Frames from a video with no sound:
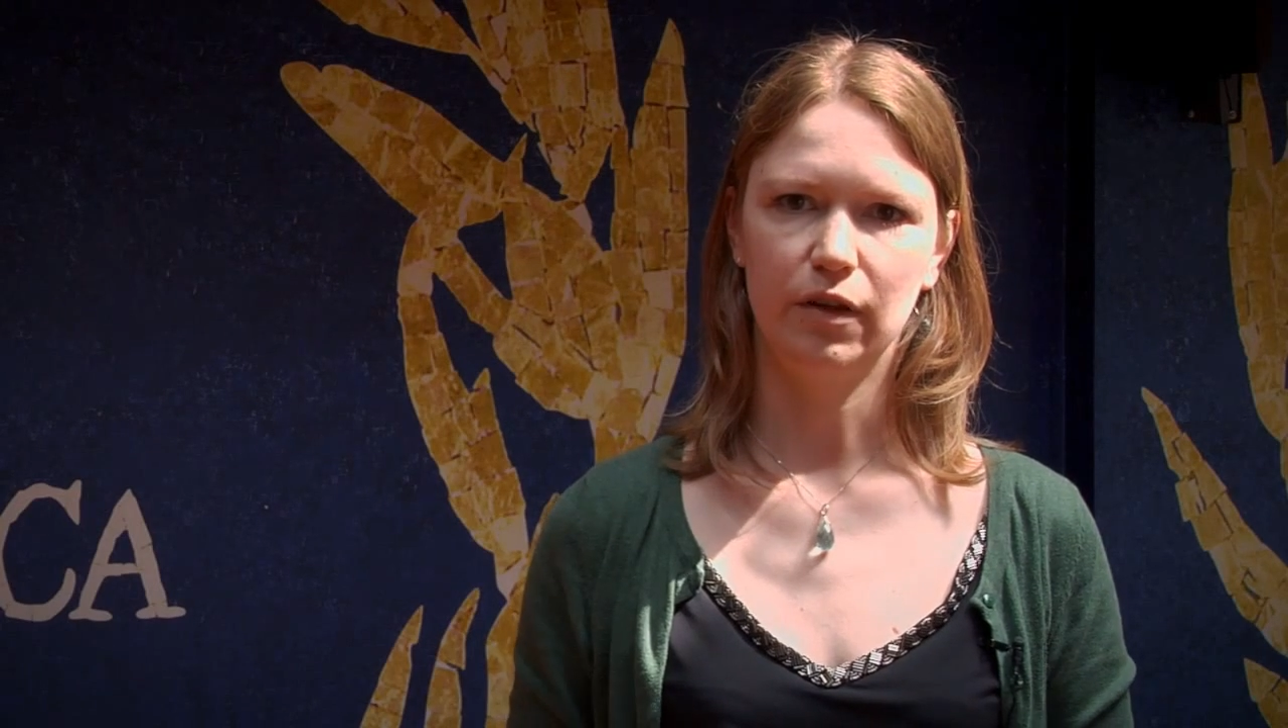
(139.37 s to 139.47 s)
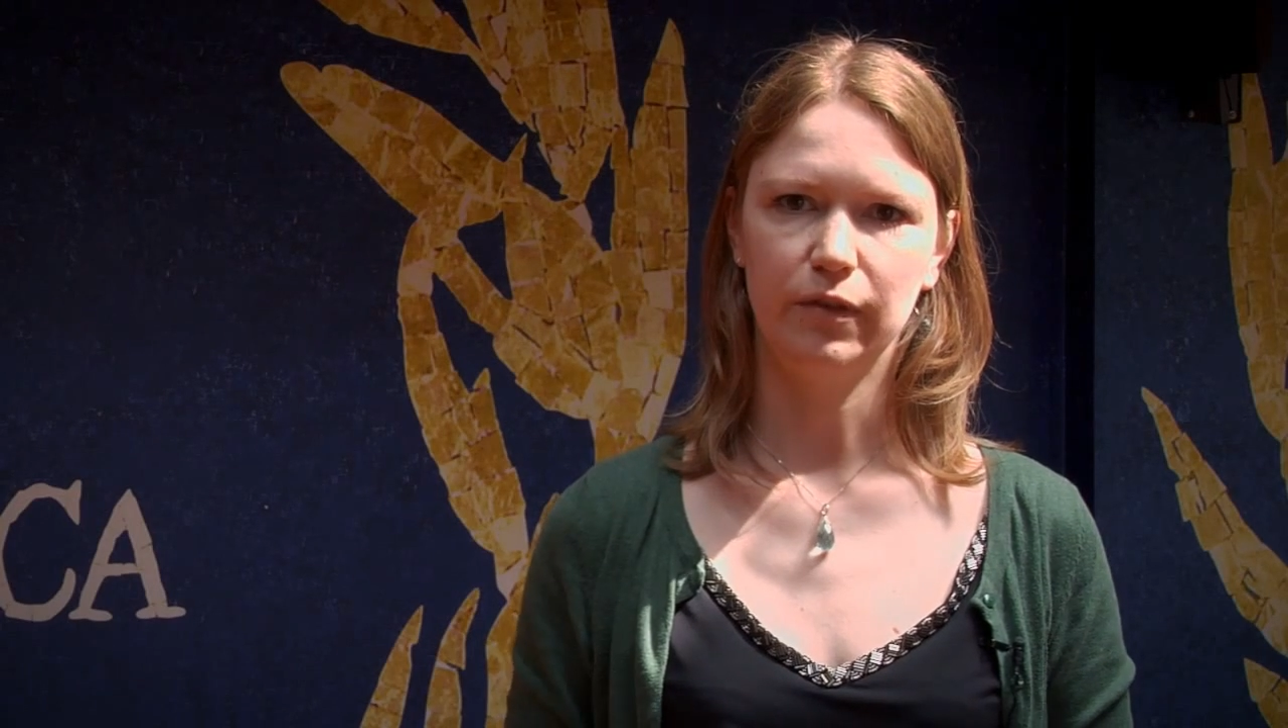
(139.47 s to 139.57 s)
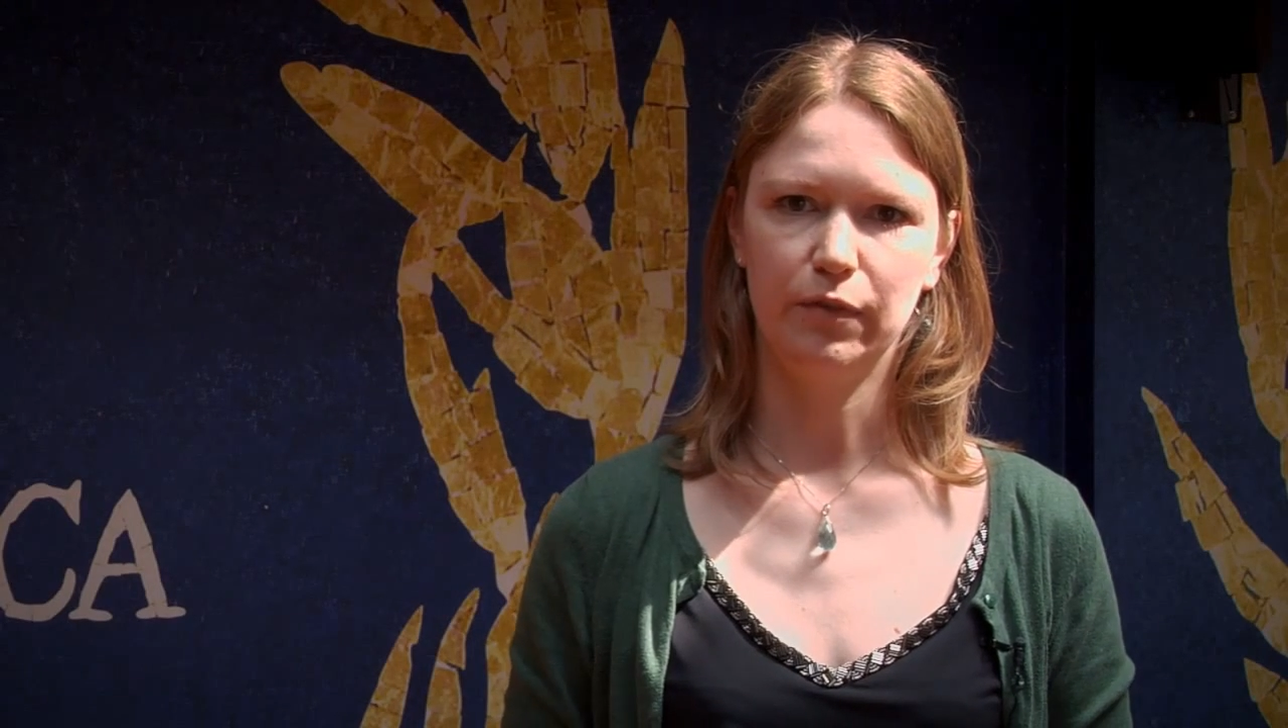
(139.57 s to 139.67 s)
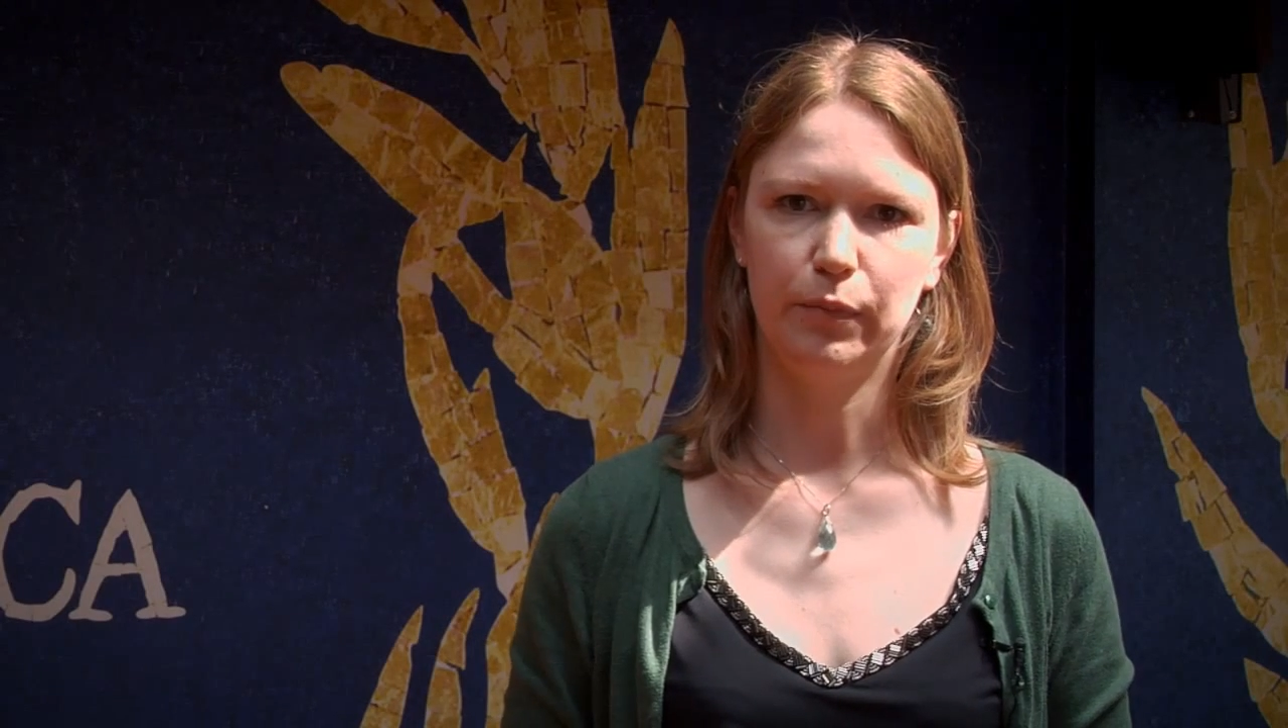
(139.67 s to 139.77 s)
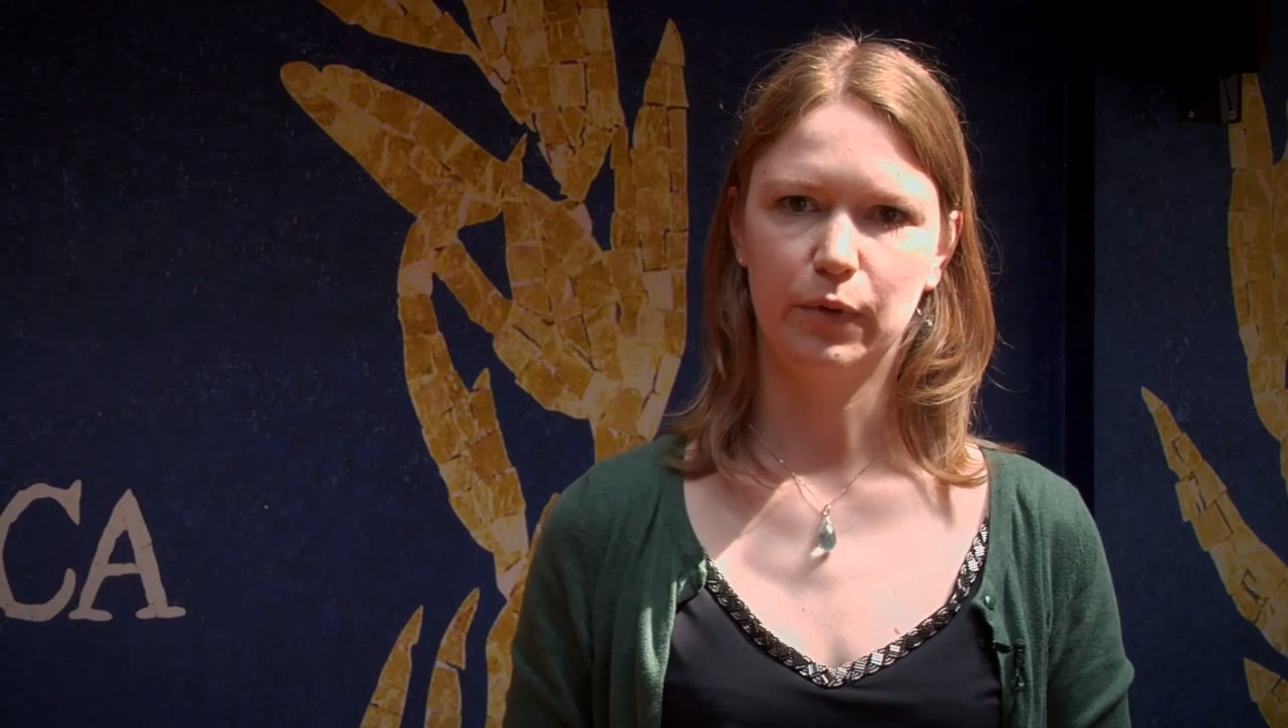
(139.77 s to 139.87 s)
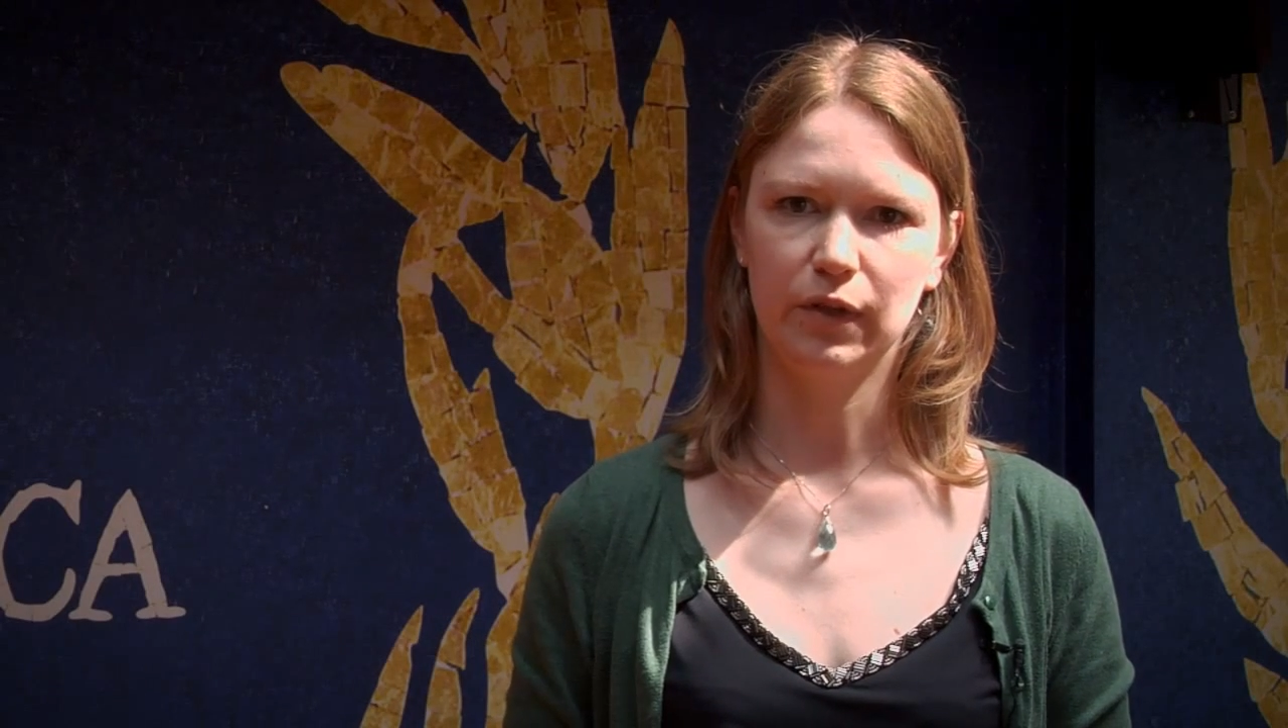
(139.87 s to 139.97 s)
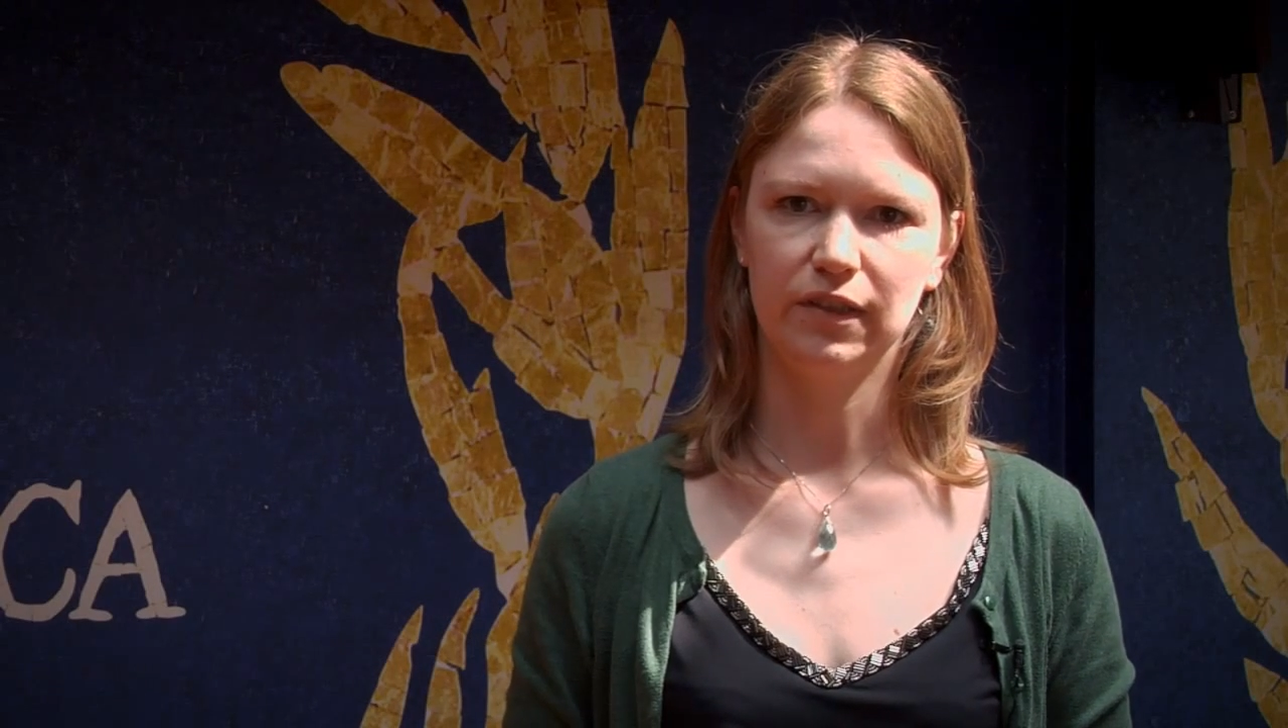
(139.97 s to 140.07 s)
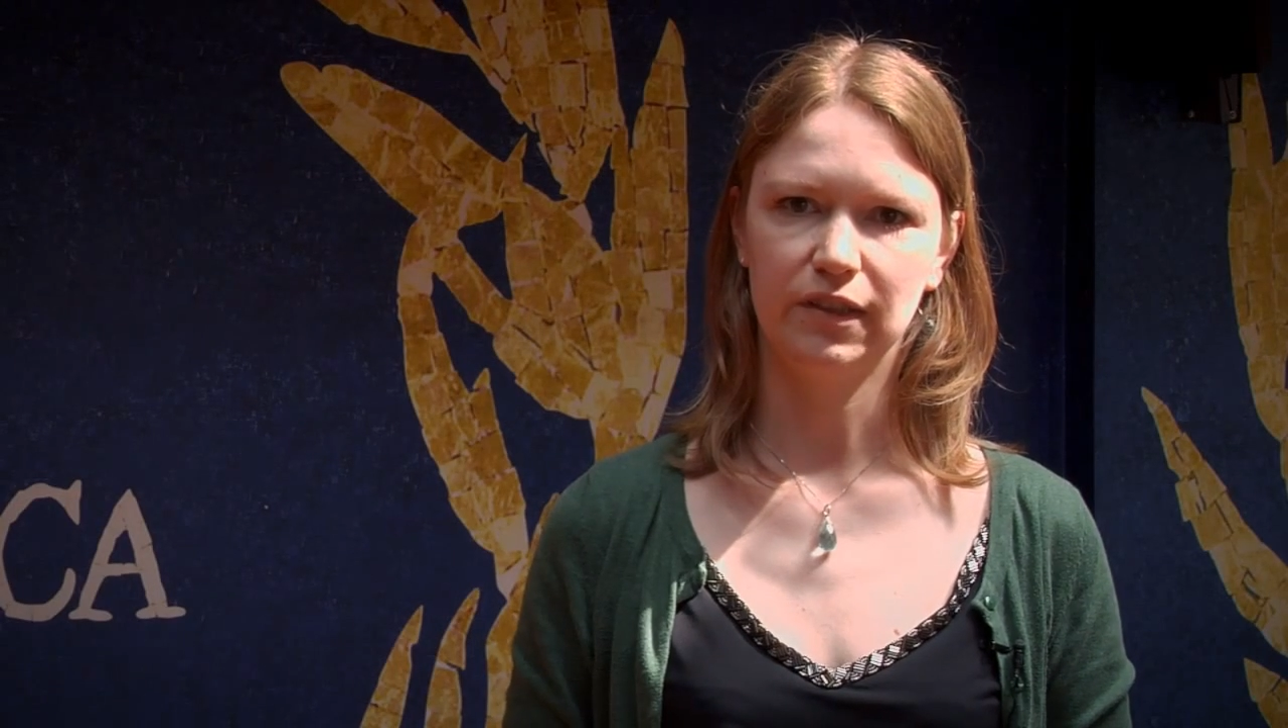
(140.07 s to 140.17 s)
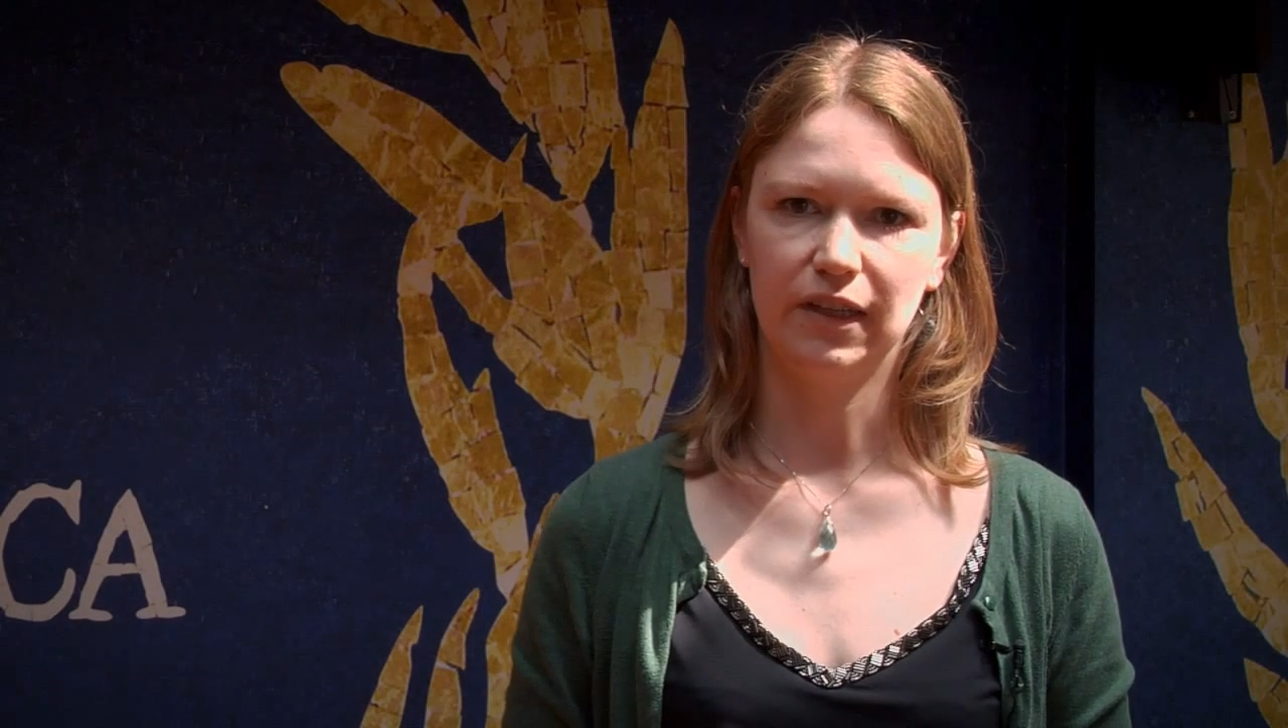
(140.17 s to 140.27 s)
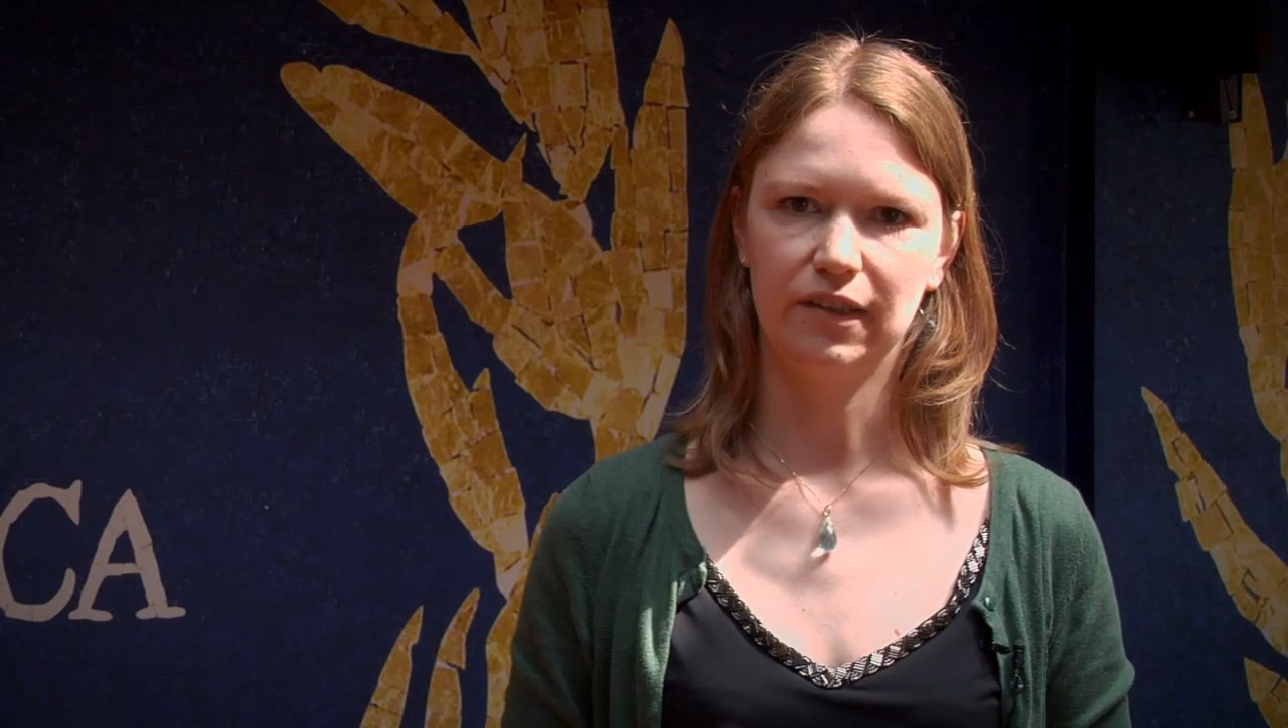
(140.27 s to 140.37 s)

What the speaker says: very important